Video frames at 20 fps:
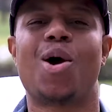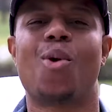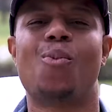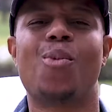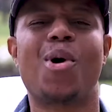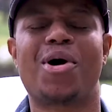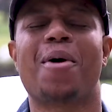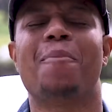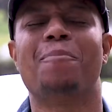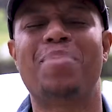
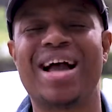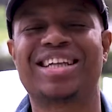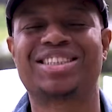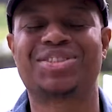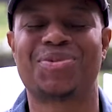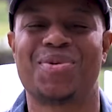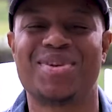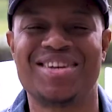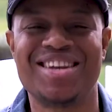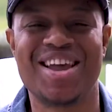Welcome back
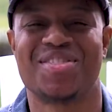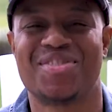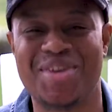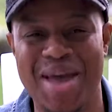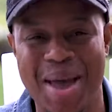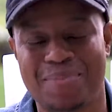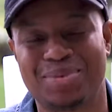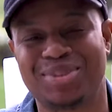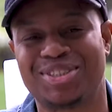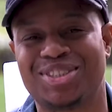to another
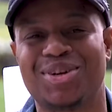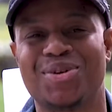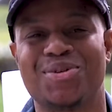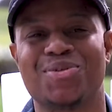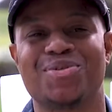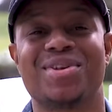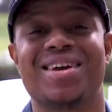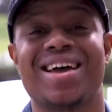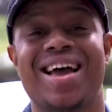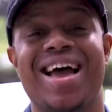episode.
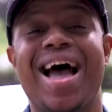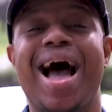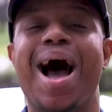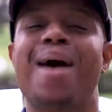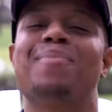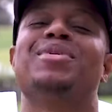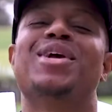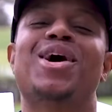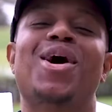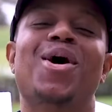
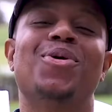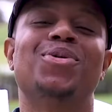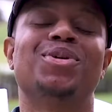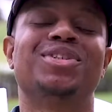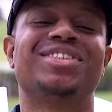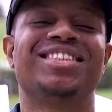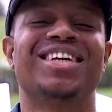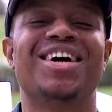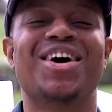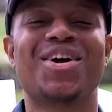I'm your
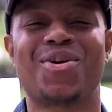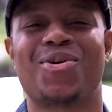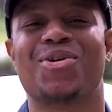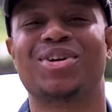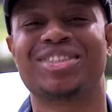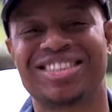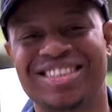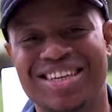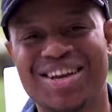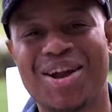host,
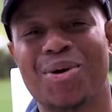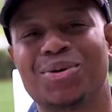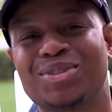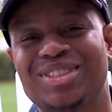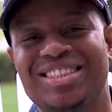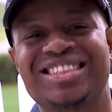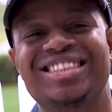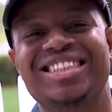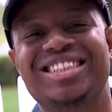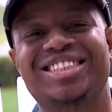Chris
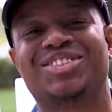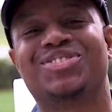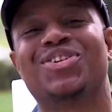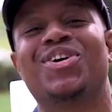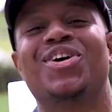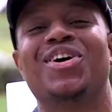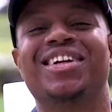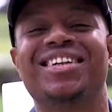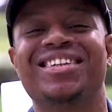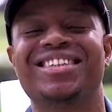Kosizi
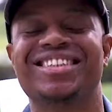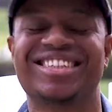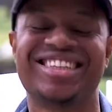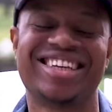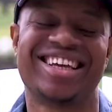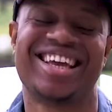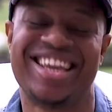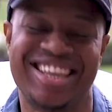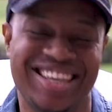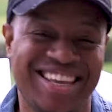Strawn.
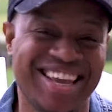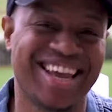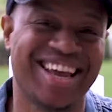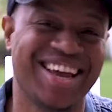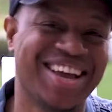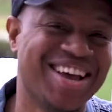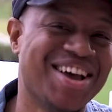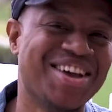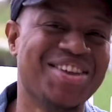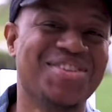And yeah,
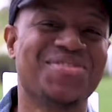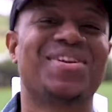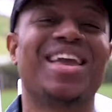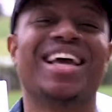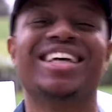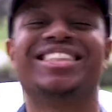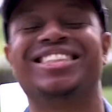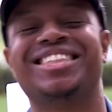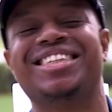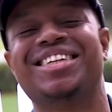you
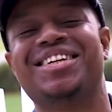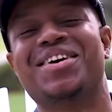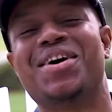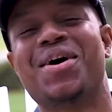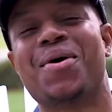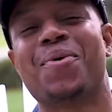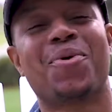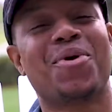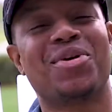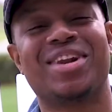guessed it.
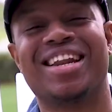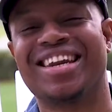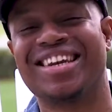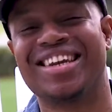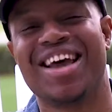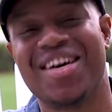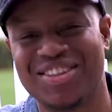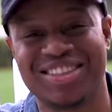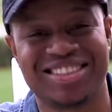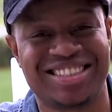We're in
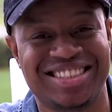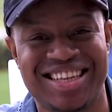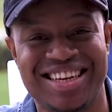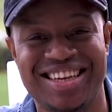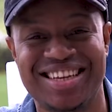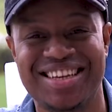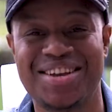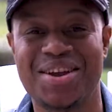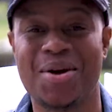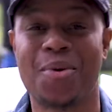another
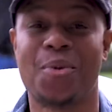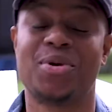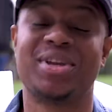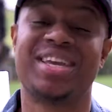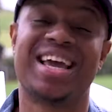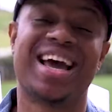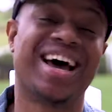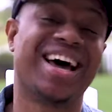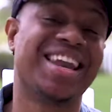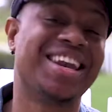city with
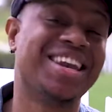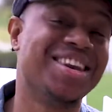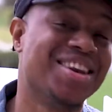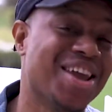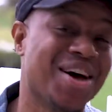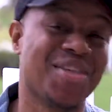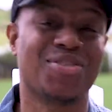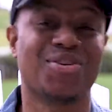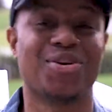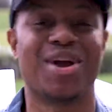yet
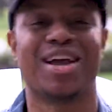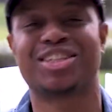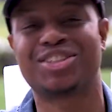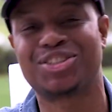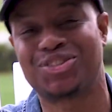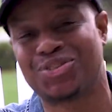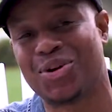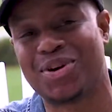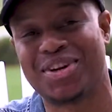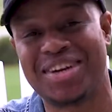another
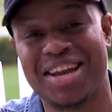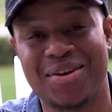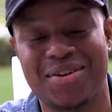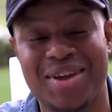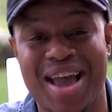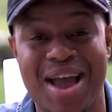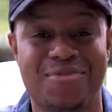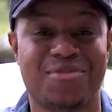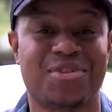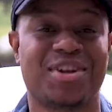extraordinary
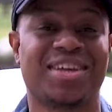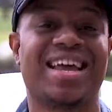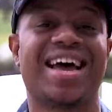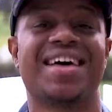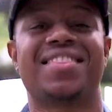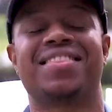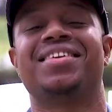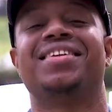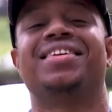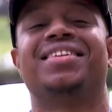African
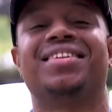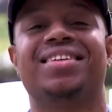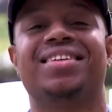athlete.